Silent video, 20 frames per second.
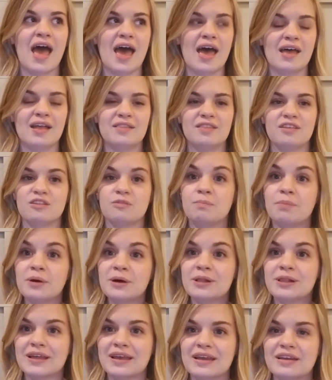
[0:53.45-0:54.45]
And this
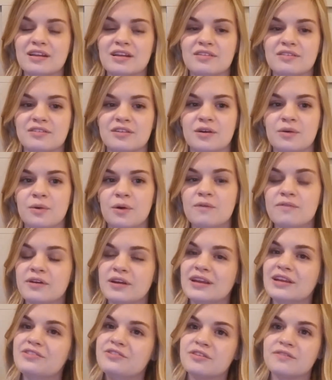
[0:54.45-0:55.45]
booklet is to go over
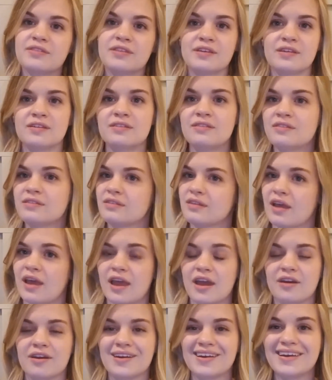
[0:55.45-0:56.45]
each of these
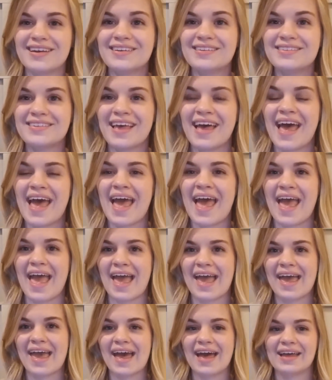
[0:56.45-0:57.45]
areas
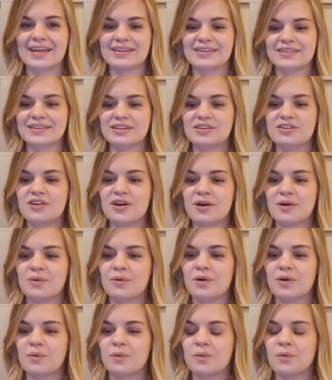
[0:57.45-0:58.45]
and
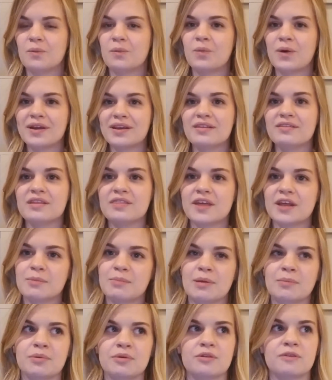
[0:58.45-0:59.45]
know what is it that a
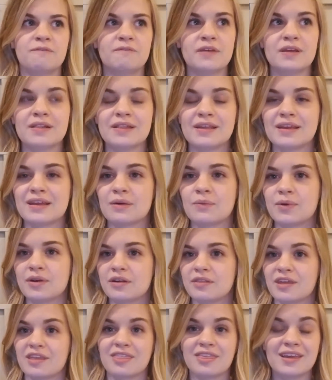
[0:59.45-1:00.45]
member is feeling, what
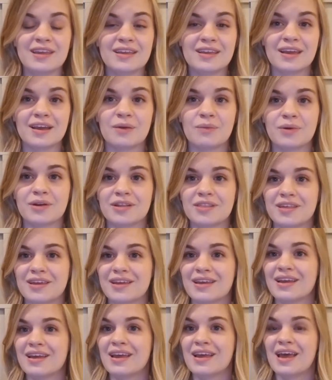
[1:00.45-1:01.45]
are they thinking, what are
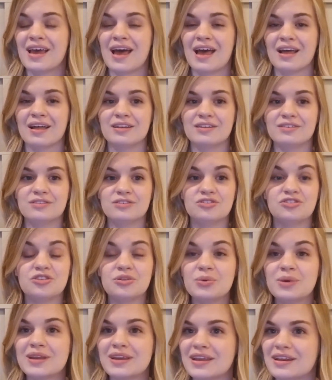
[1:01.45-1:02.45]
they
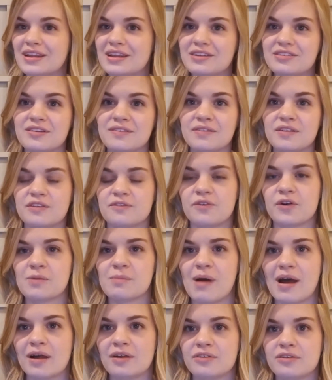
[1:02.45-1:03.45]
doing in each of these four
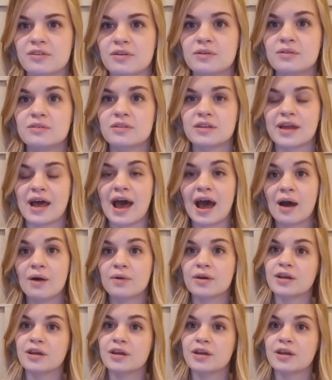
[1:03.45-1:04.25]
milestones, and how